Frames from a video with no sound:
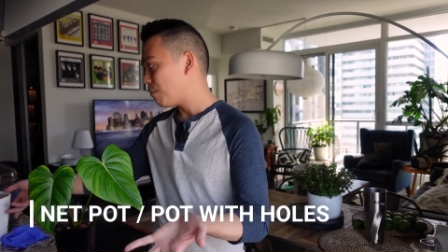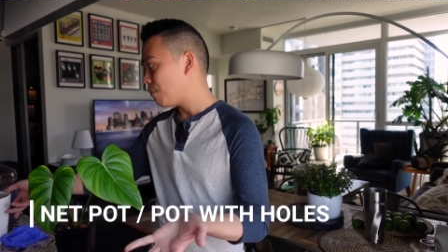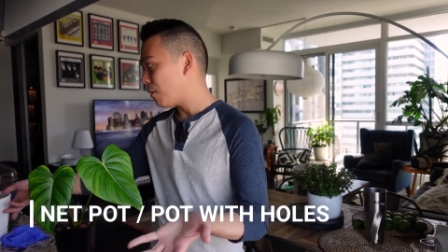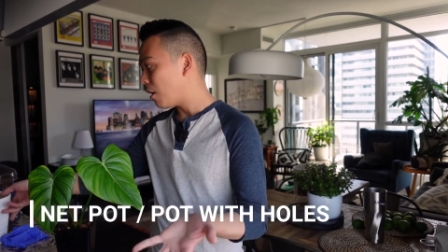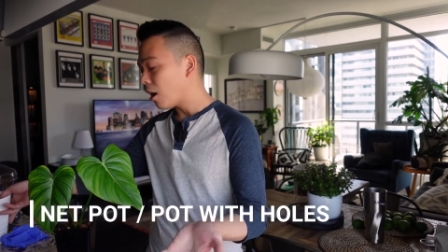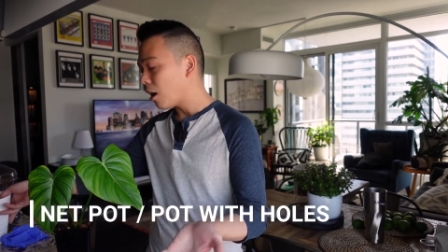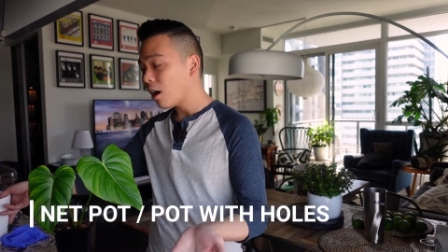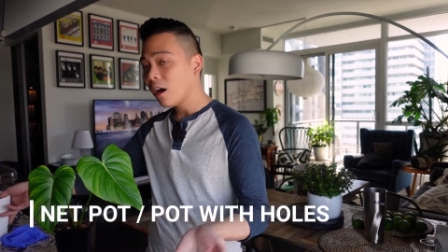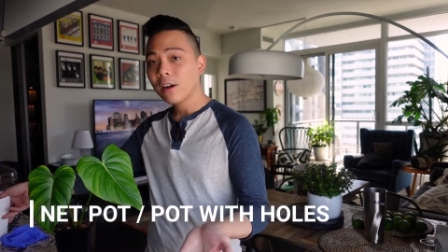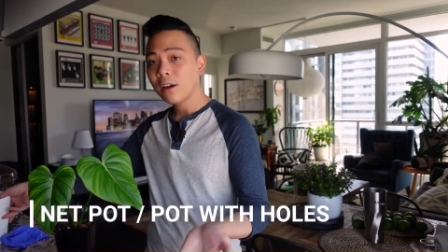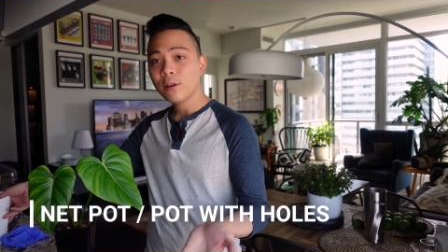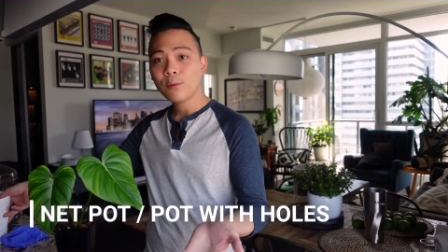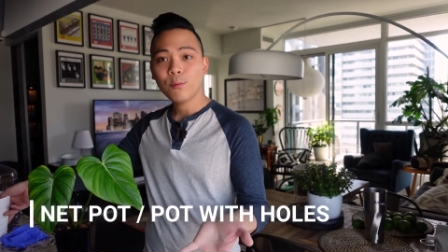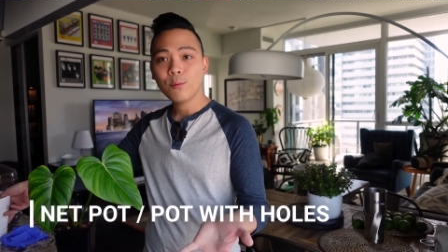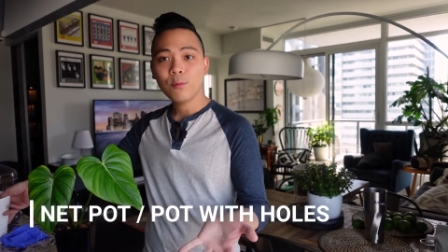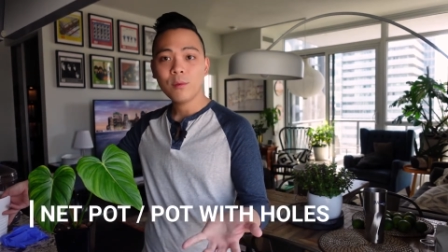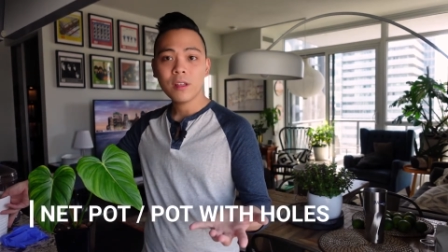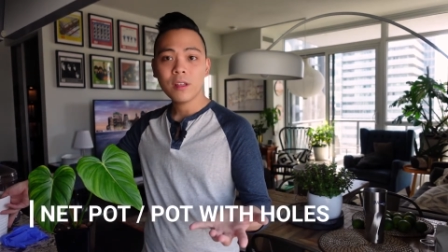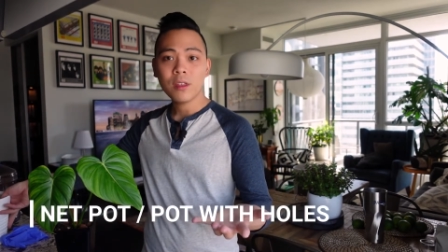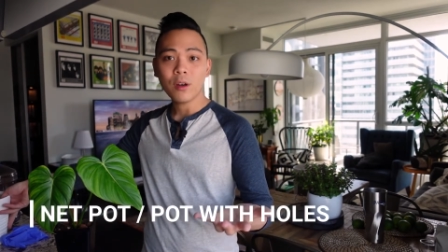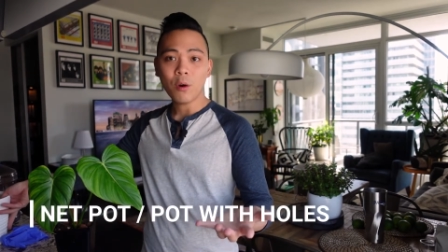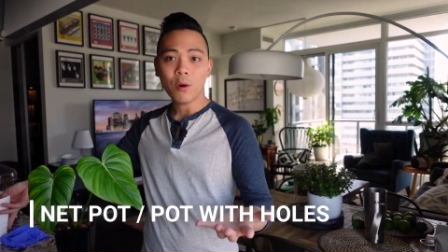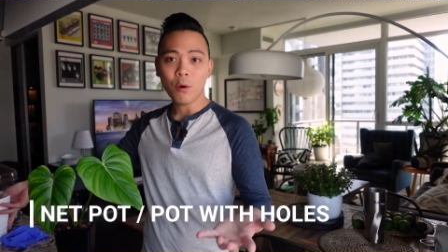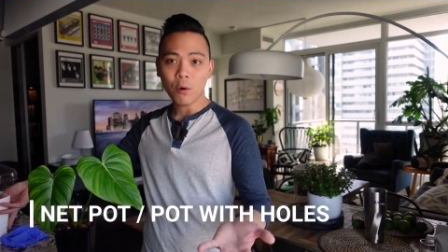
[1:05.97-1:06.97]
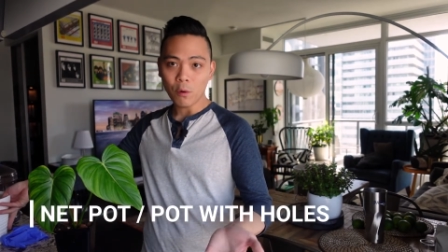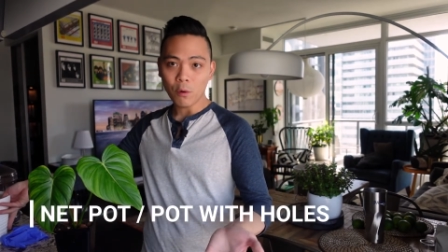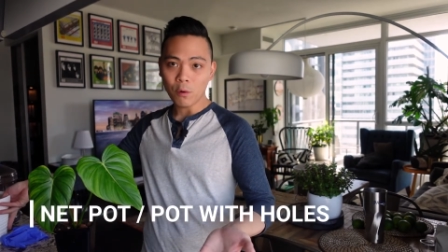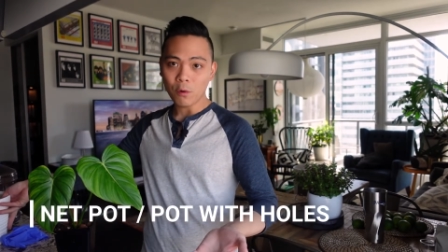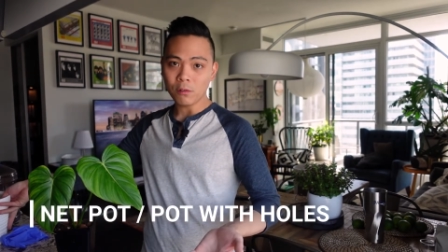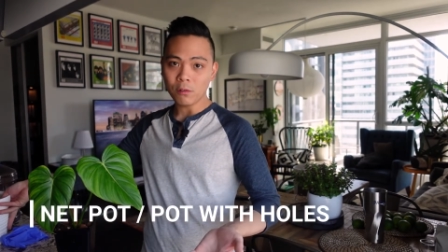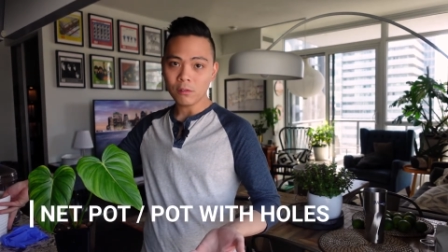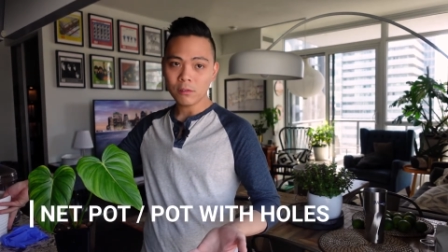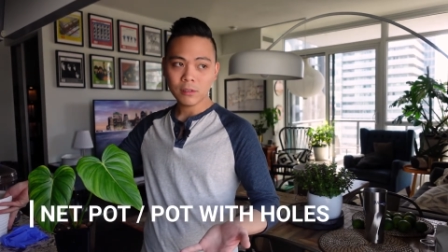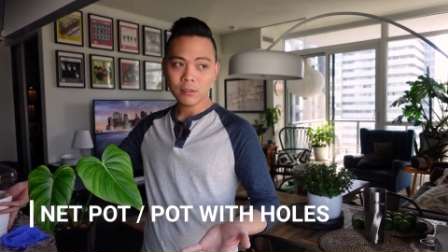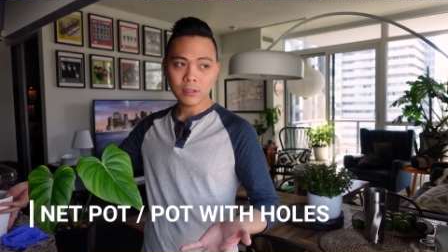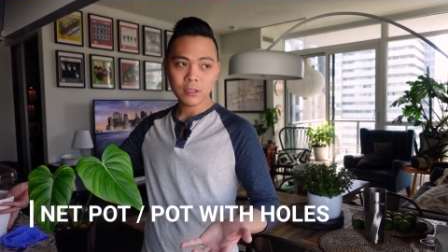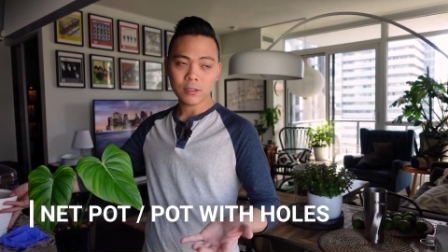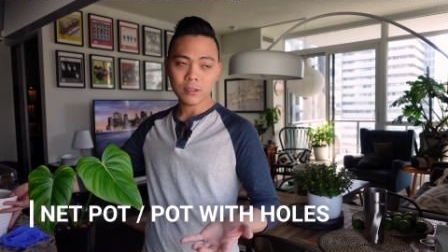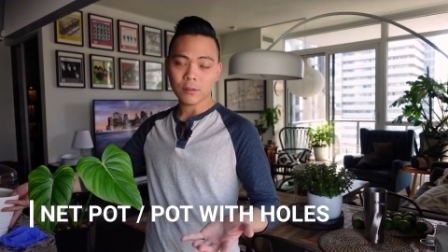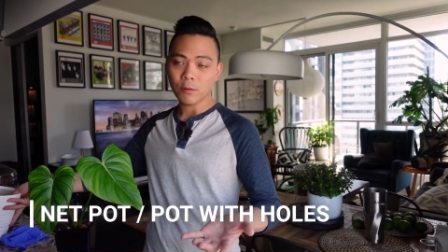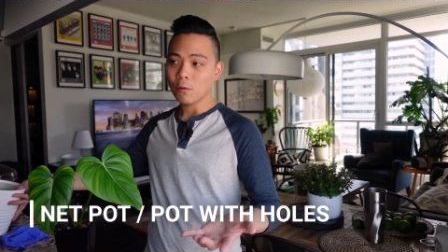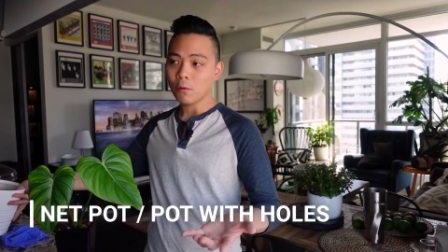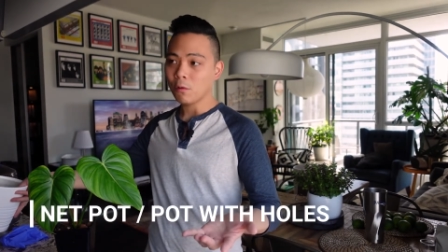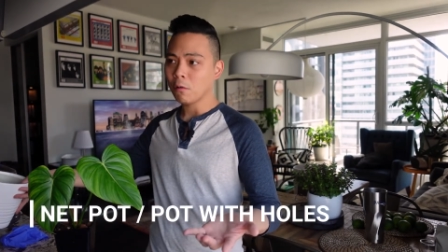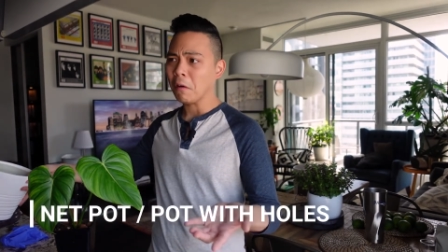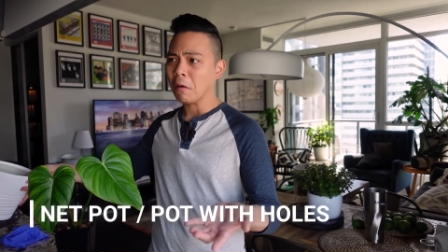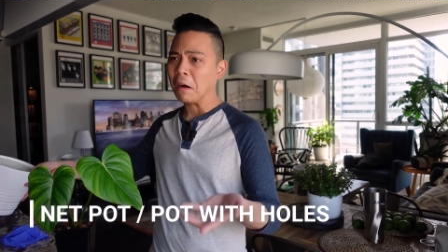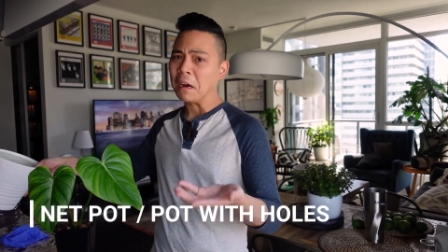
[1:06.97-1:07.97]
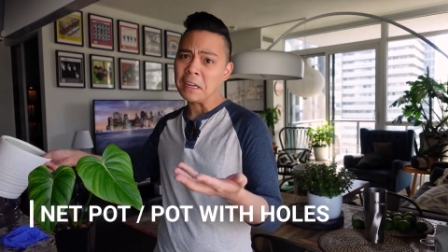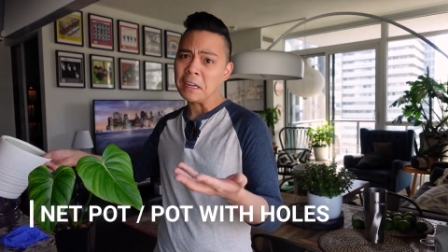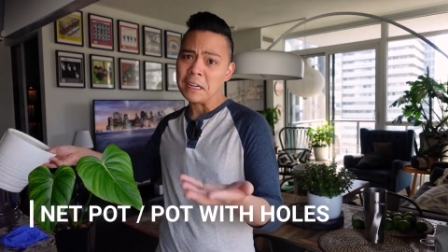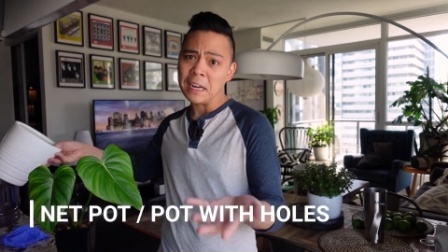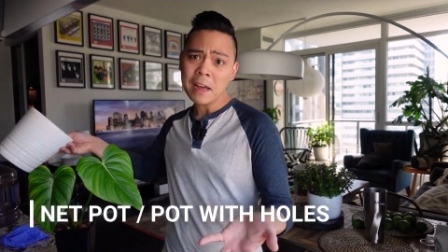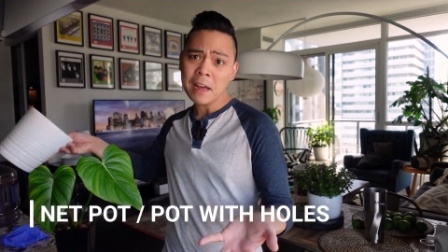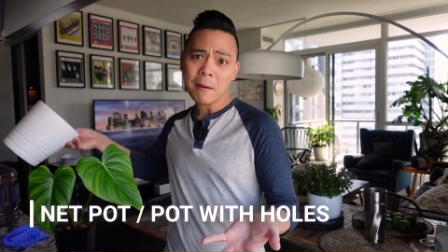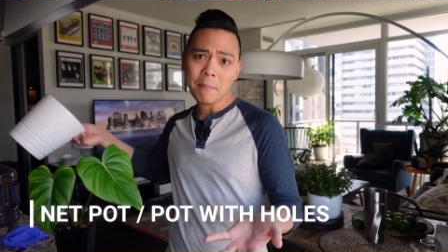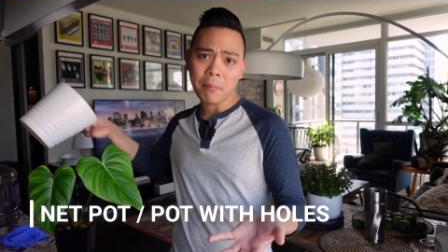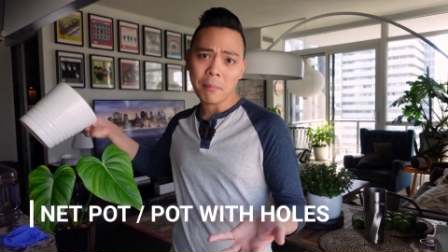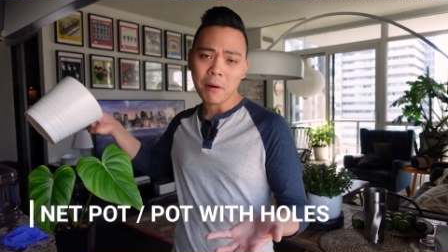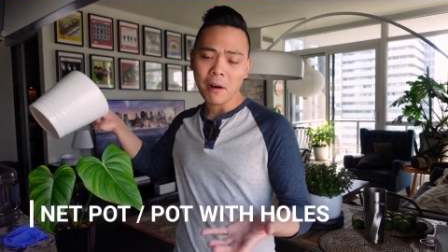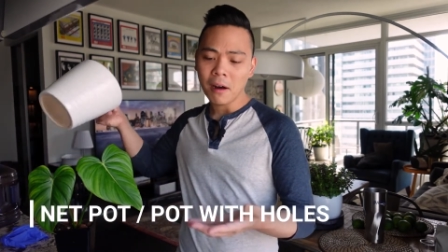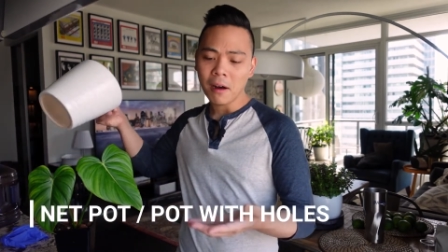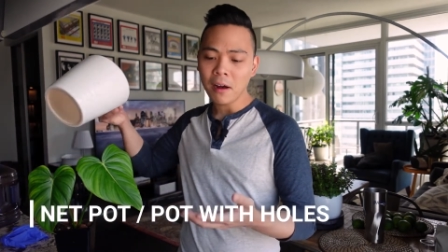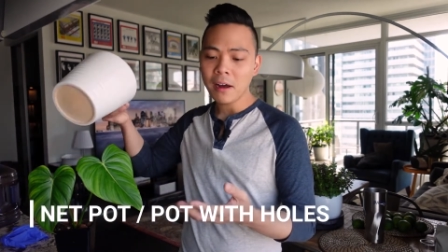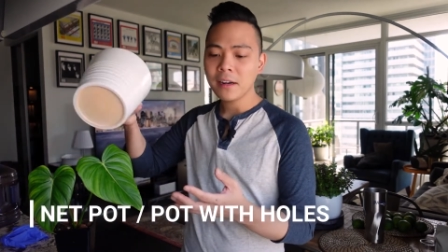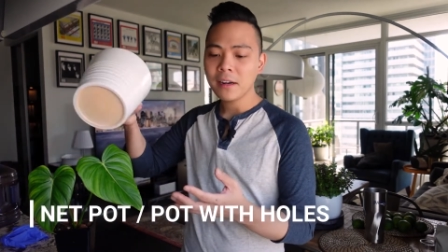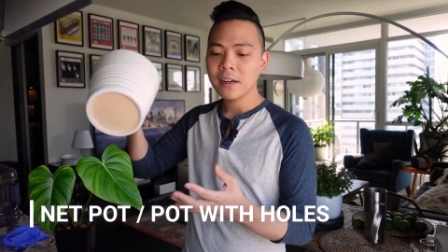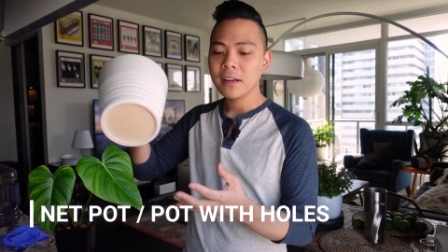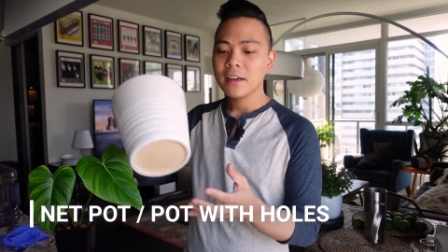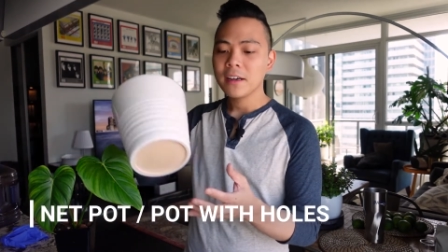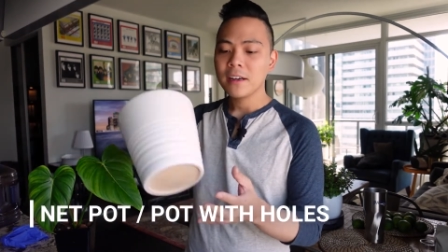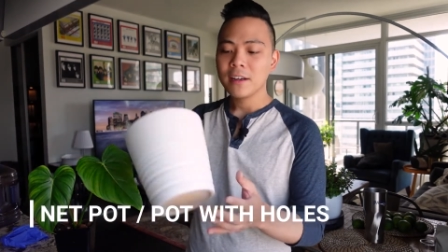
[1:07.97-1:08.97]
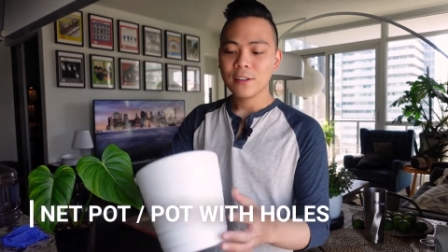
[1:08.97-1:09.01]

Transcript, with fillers: pot with holes or a net pot.